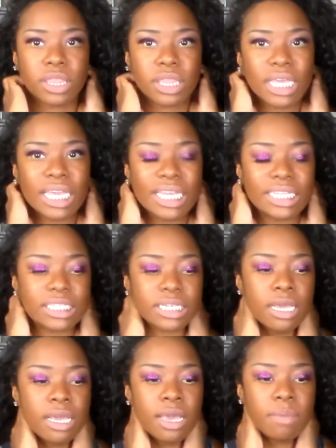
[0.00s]
with
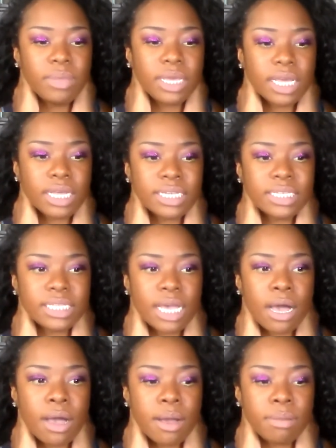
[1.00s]
heat because,
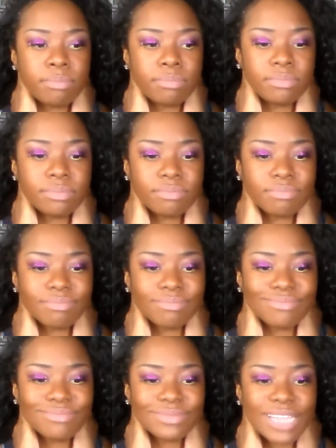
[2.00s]
um,
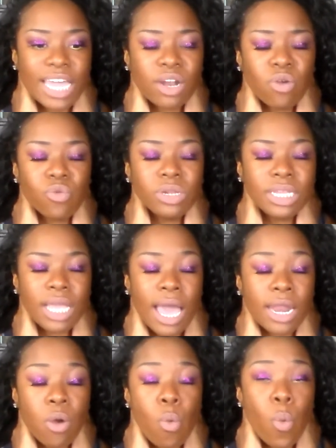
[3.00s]
I don't really,
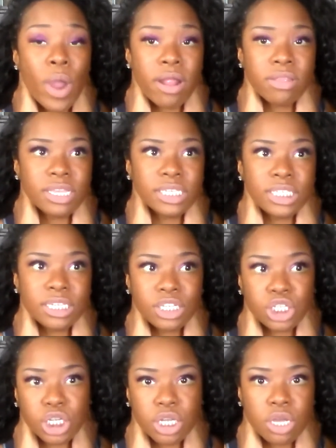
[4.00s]
I don't wear this to
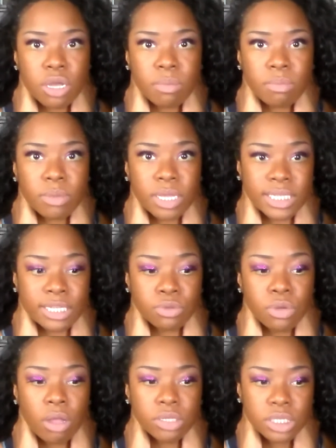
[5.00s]
the gym because I
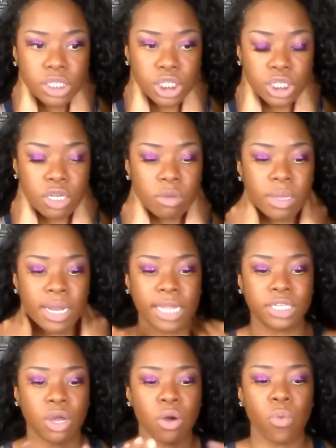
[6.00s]
do go to the gym and
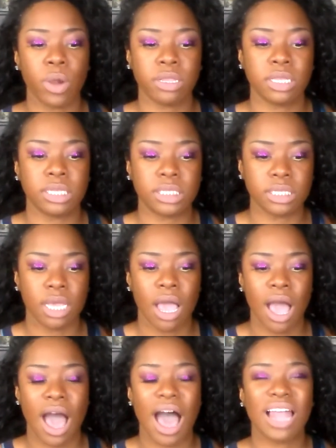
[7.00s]
I don't wear this
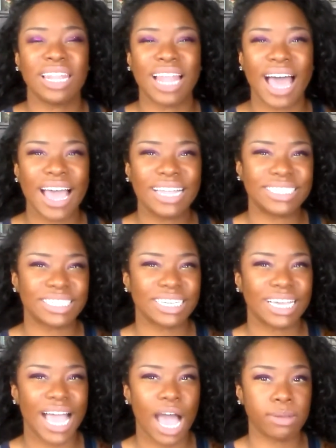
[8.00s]
a lot
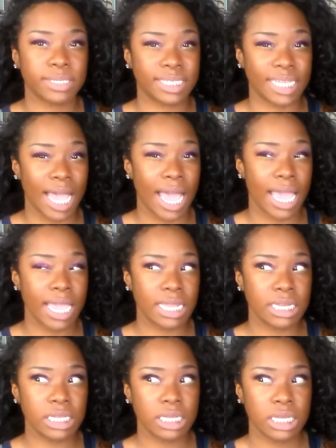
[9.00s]

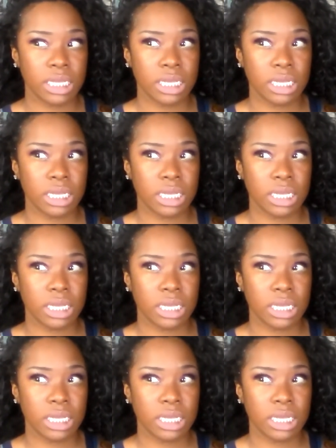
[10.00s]
outside